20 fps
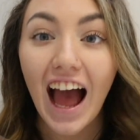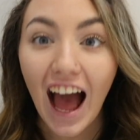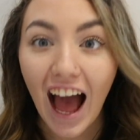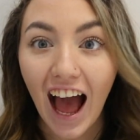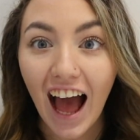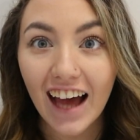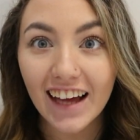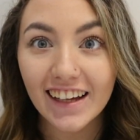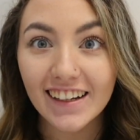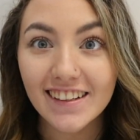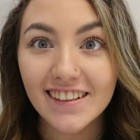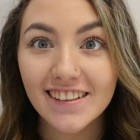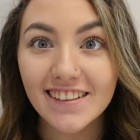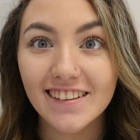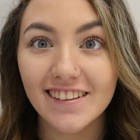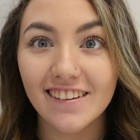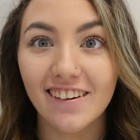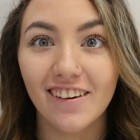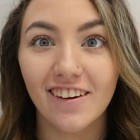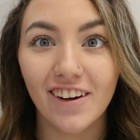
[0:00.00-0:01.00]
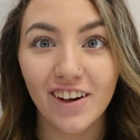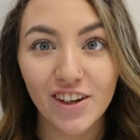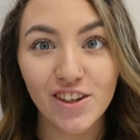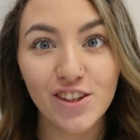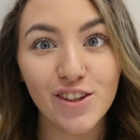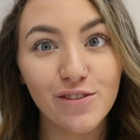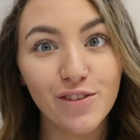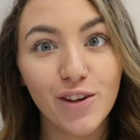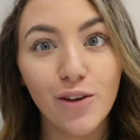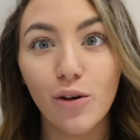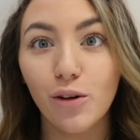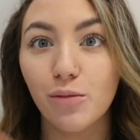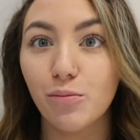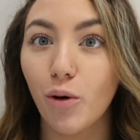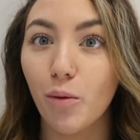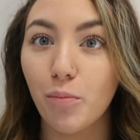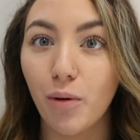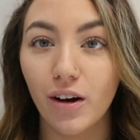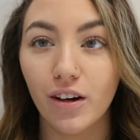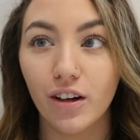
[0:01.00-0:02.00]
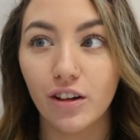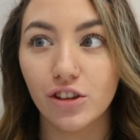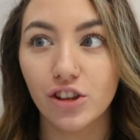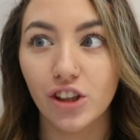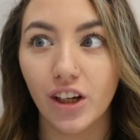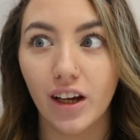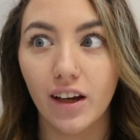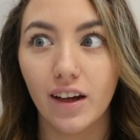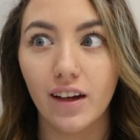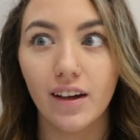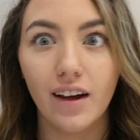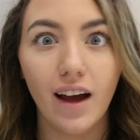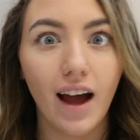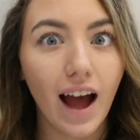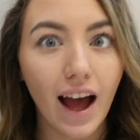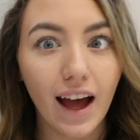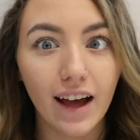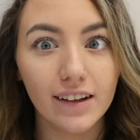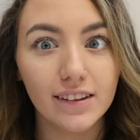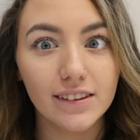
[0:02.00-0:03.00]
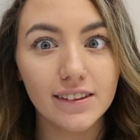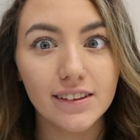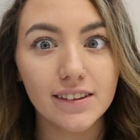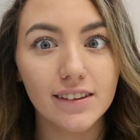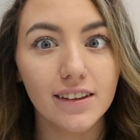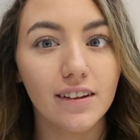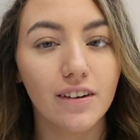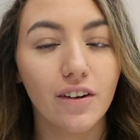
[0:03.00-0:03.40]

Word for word: and loads of you on more Polo G and